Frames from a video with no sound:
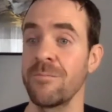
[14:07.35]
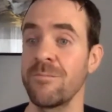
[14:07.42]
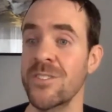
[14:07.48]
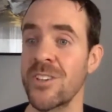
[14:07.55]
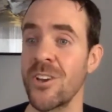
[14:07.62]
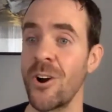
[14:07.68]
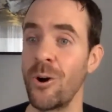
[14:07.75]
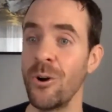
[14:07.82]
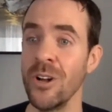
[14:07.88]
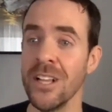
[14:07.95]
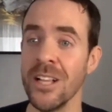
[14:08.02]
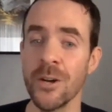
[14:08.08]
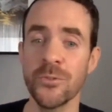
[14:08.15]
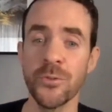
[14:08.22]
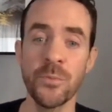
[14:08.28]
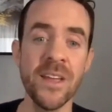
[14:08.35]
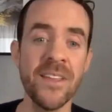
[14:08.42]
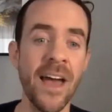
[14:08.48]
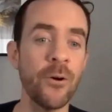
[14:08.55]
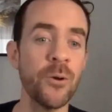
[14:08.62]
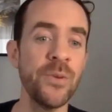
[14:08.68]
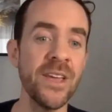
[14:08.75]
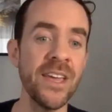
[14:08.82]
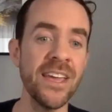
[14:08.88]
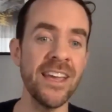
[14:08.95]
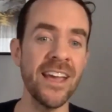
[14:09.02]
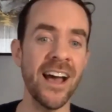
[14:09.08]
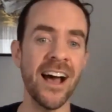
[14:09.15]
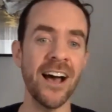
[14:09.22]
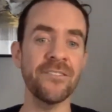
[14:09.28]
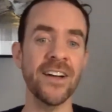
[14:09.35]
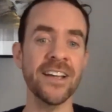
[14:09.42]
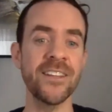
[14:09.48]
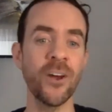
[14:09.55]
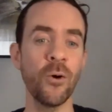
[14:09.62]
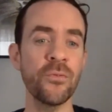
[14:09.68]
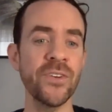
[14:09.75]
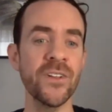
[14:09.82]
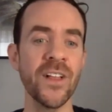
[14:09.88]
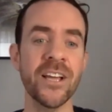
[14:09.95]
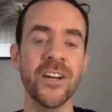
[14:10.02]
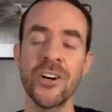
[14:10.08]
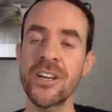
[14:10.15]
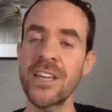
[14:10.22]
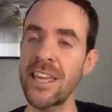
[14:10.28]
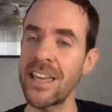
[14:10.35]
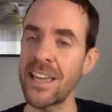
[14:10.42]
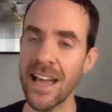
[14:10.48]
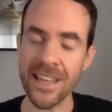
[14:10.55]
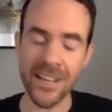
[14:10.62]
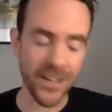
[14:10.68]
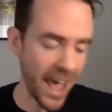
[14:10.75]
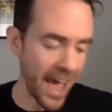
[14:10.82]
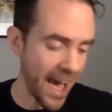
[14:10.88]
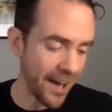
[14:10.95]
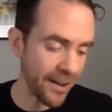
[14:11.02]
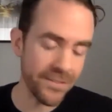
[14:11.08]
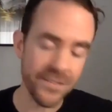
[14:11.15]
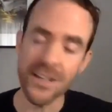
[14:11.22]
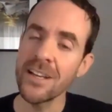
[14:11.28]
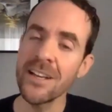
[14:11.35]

So for me, that would be if I don't feel like cooking, I could have,